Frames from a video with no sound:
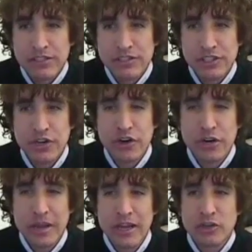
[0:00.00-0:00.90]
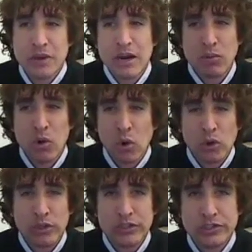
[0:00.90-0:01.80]
As a security manager, my
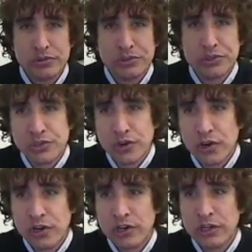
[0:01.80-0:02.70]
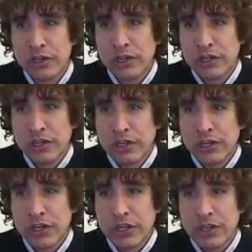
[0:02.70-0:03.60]
role is to ensure
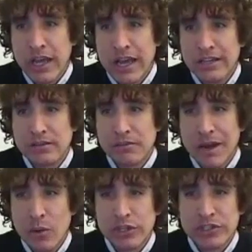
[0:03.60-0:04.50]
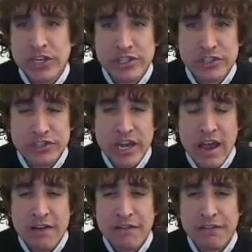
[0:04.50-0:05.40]
that my organization
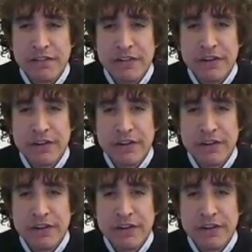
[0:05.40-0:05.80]
staff,